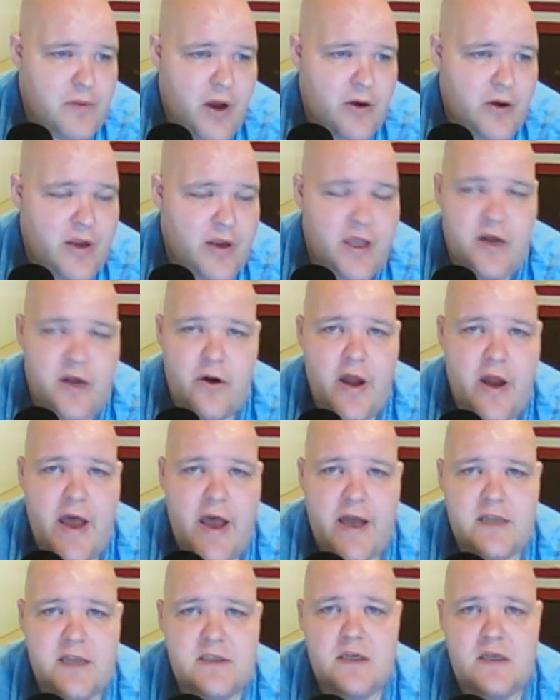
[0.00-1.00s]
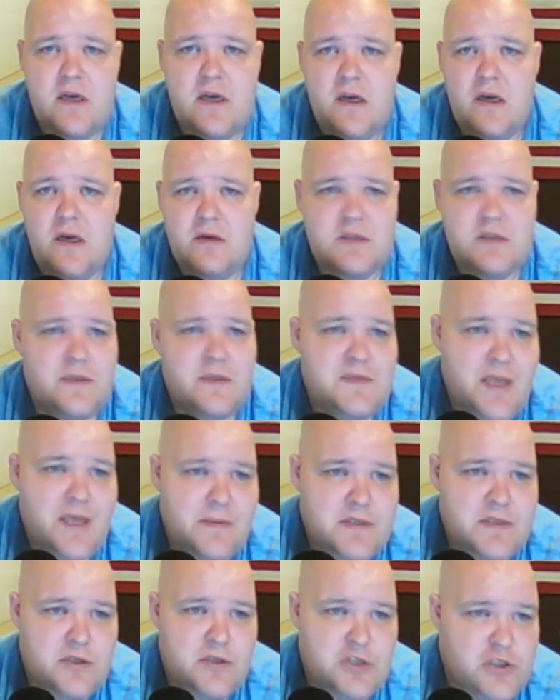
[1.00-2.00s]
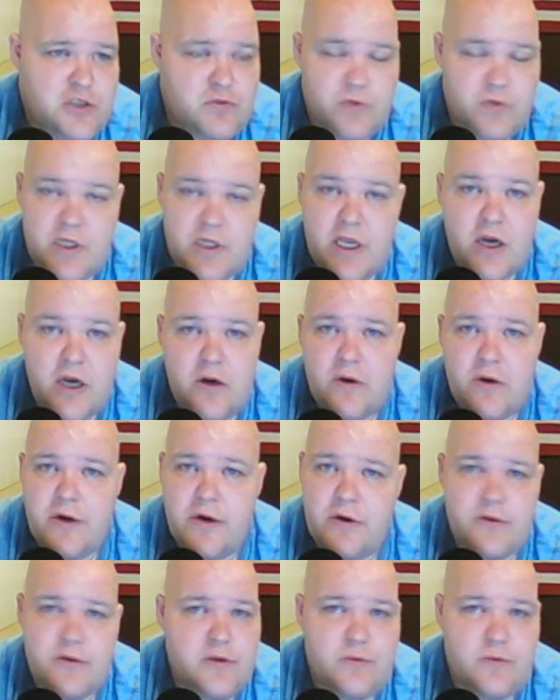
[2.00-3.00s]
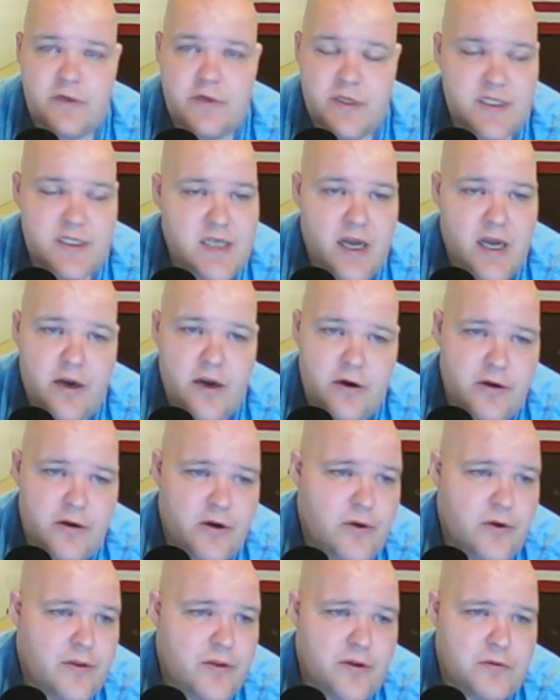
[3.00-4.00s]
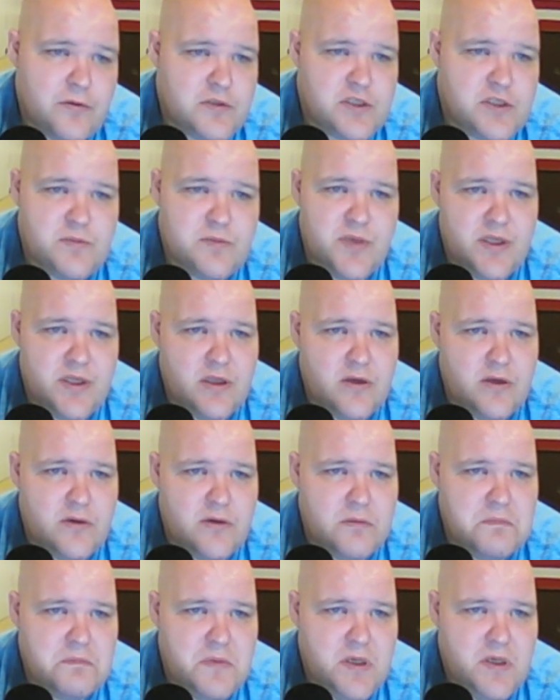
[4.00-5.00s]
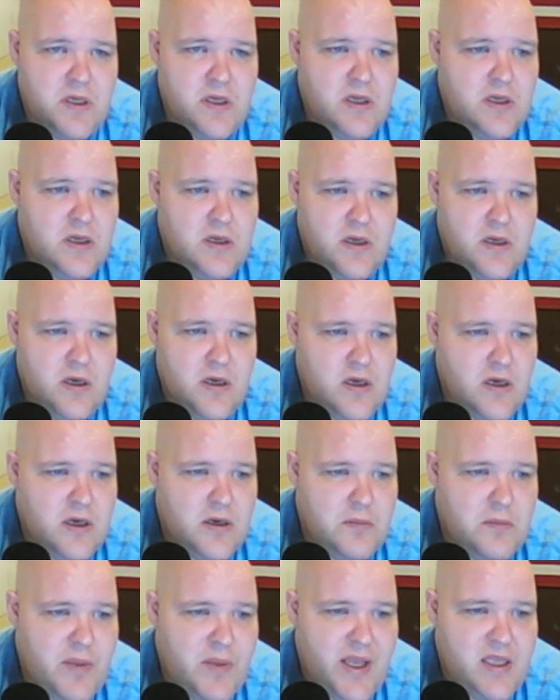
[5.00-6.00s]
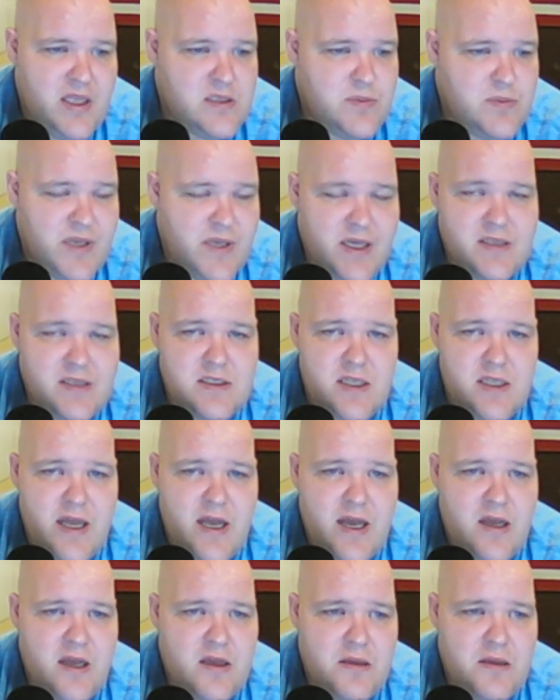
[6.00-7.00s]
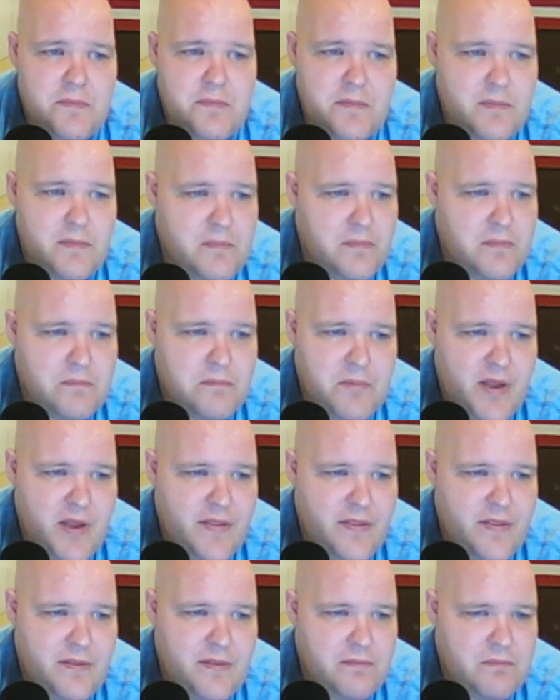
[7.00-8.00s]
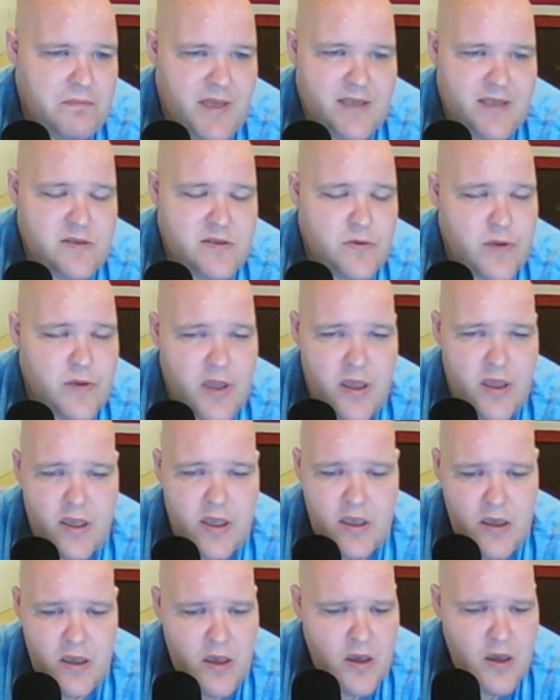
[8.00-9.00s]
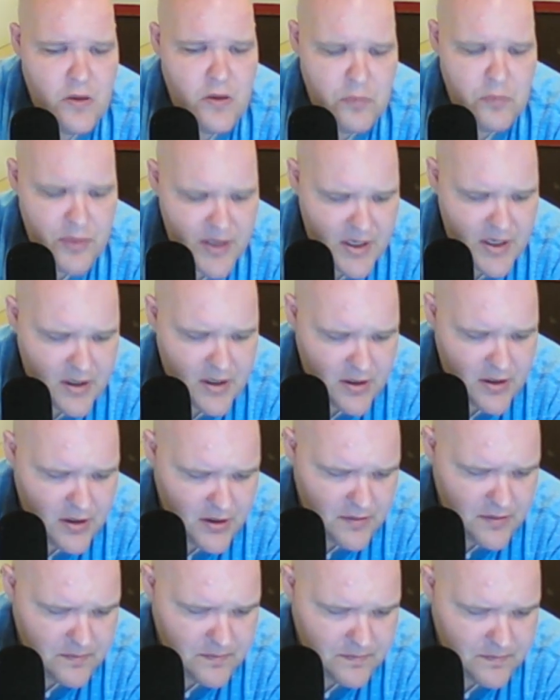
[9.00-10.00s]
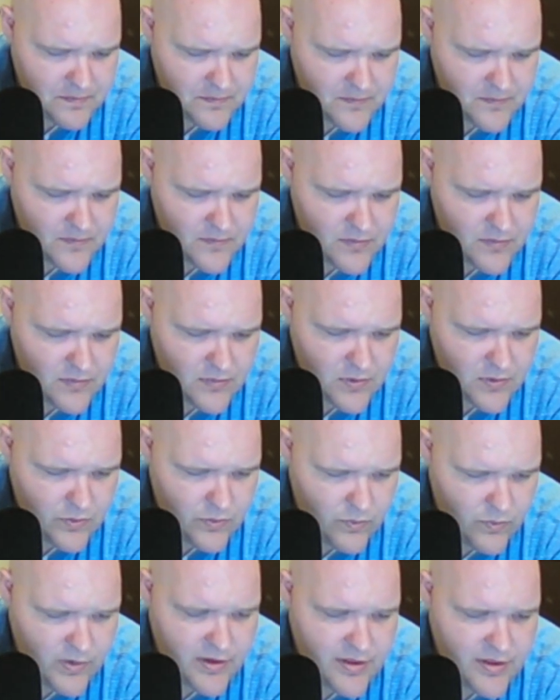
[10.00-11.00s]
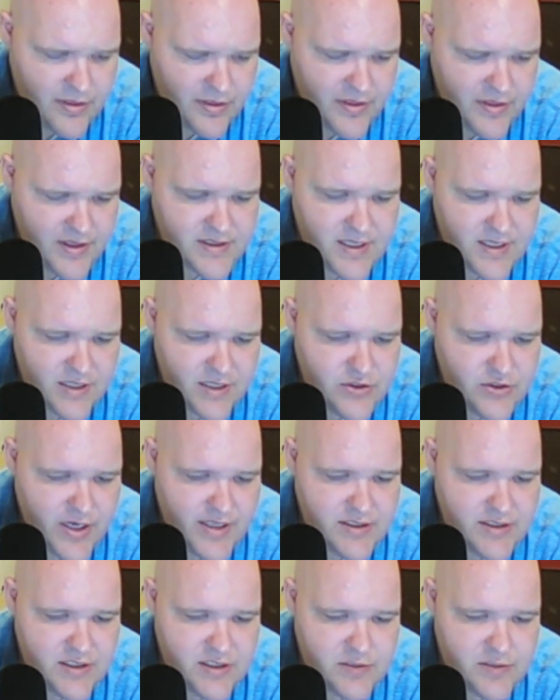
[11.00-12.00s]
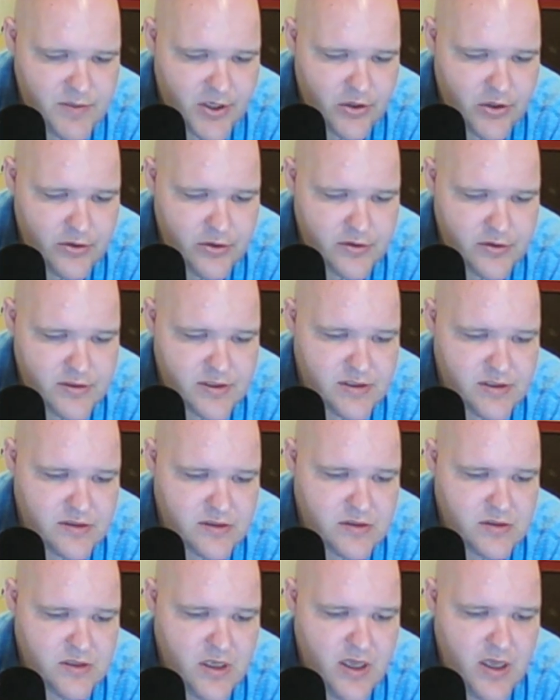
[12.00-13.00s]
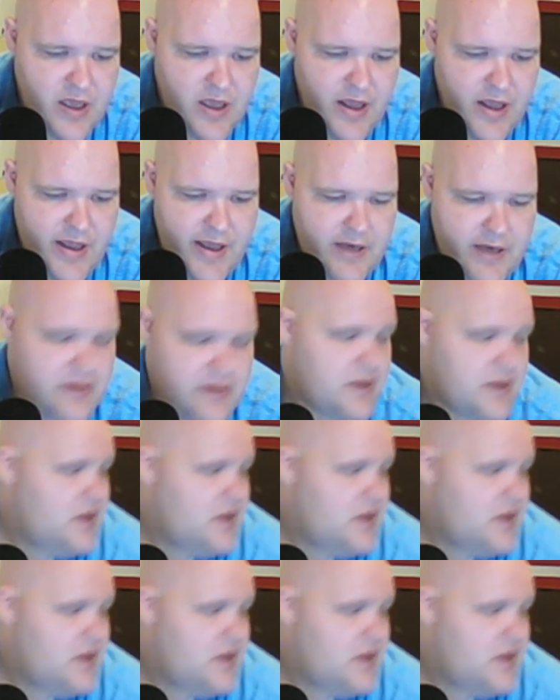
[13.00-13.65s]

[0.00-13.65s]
interact. Sometimes they're just really hungry, or they're really tired, you know, and they're just being little pains because of that, and that's okay. But one of the things that I try and teach my girls is, and